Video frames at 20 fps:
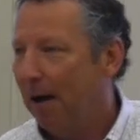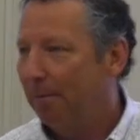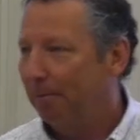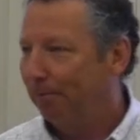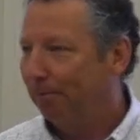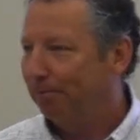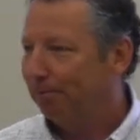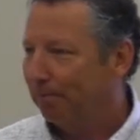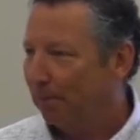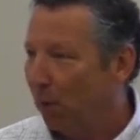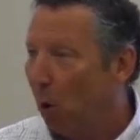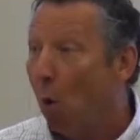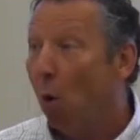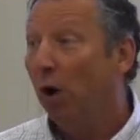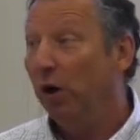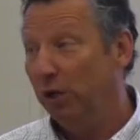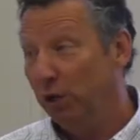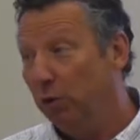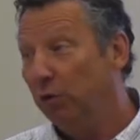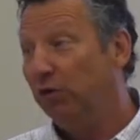Uh,
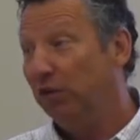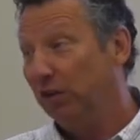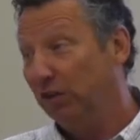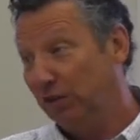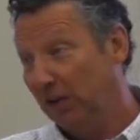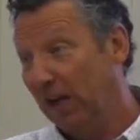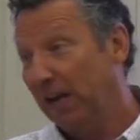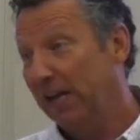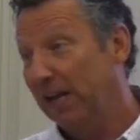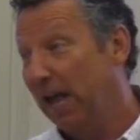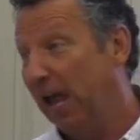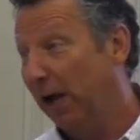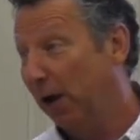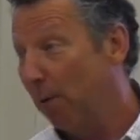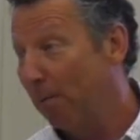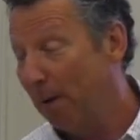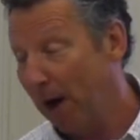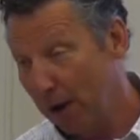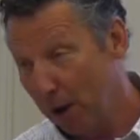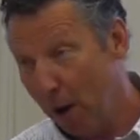or UC San
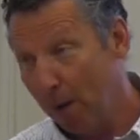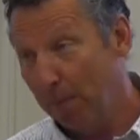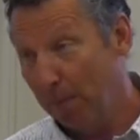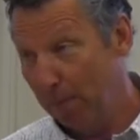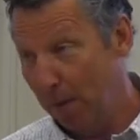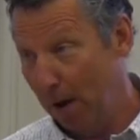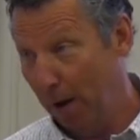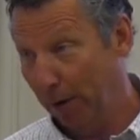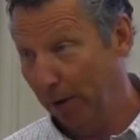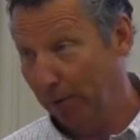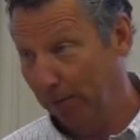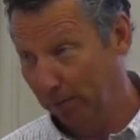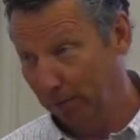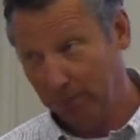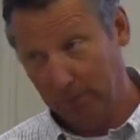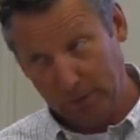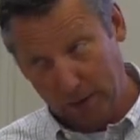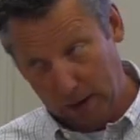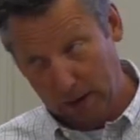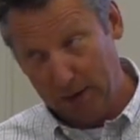Diego, my alma mater,
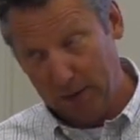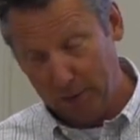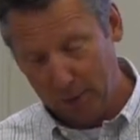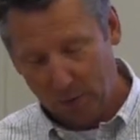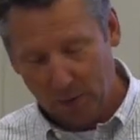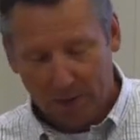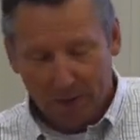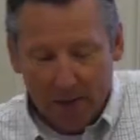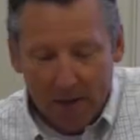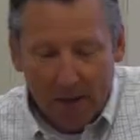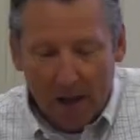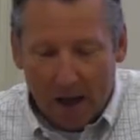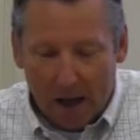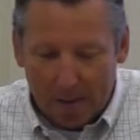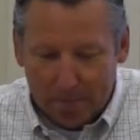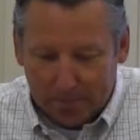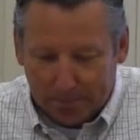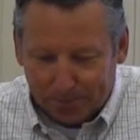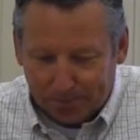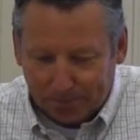okay, either one.
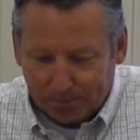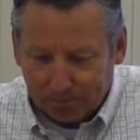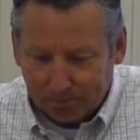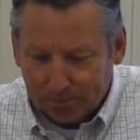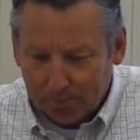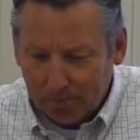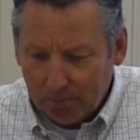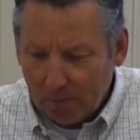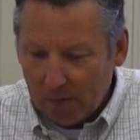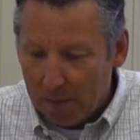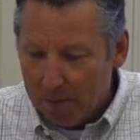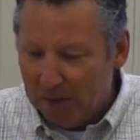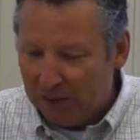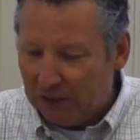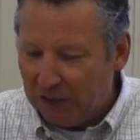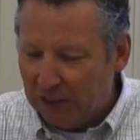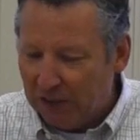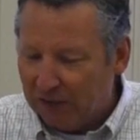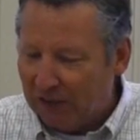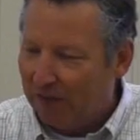Uh,
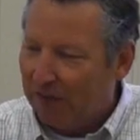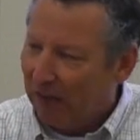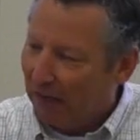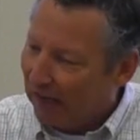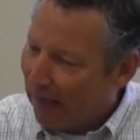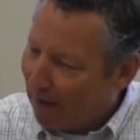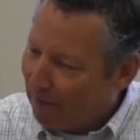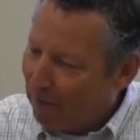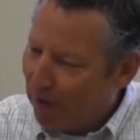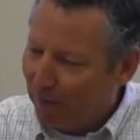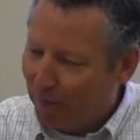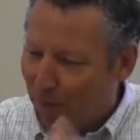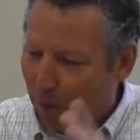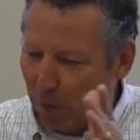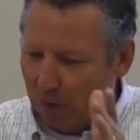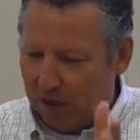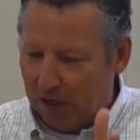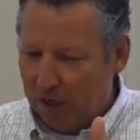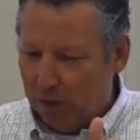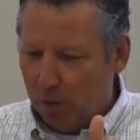but she said the 11 to
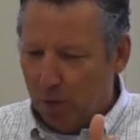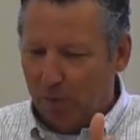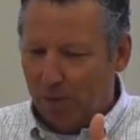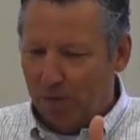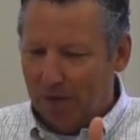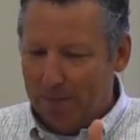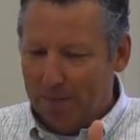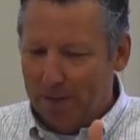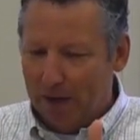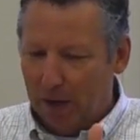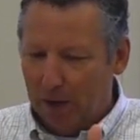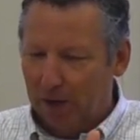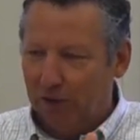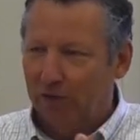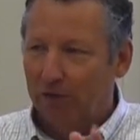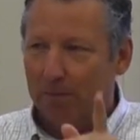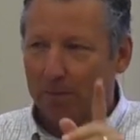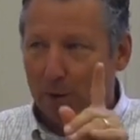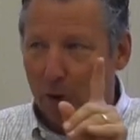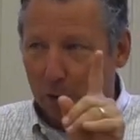14 year old female
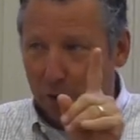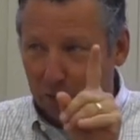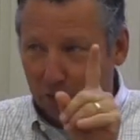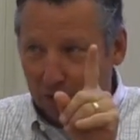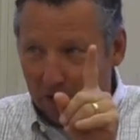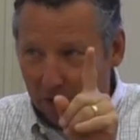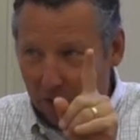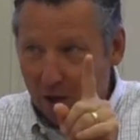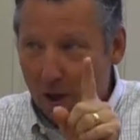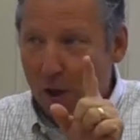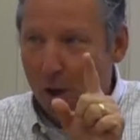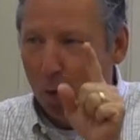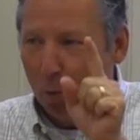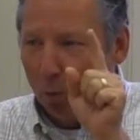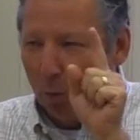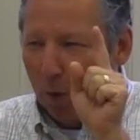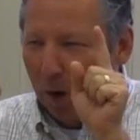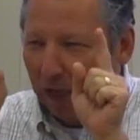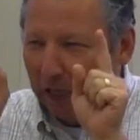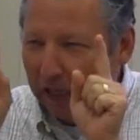is the most
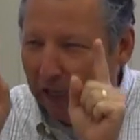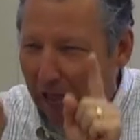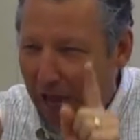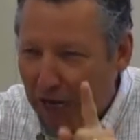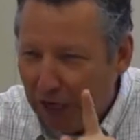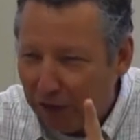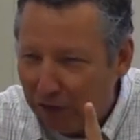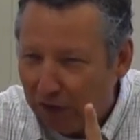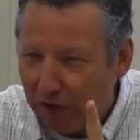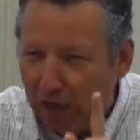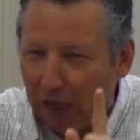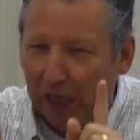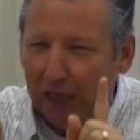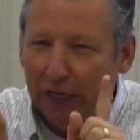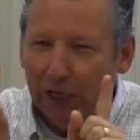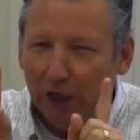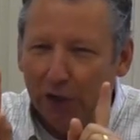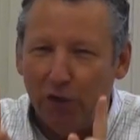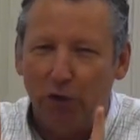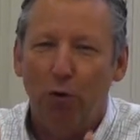
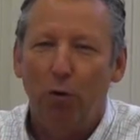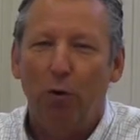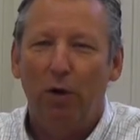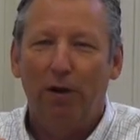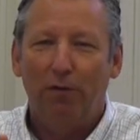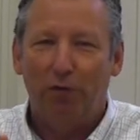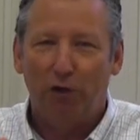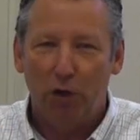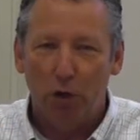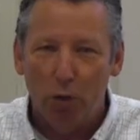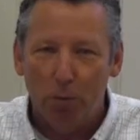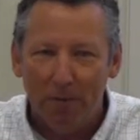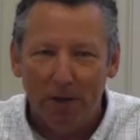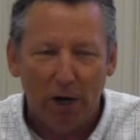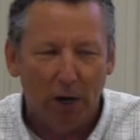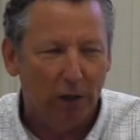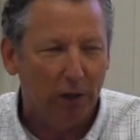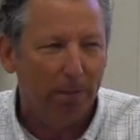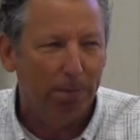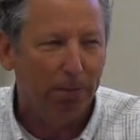relationally intuitive human
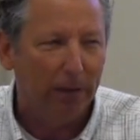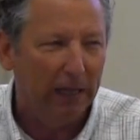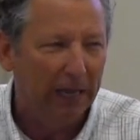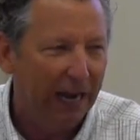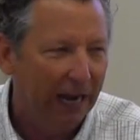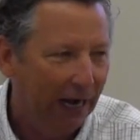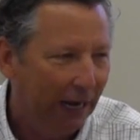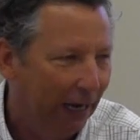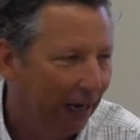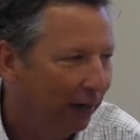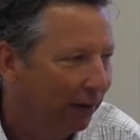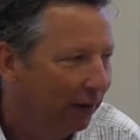on the planet.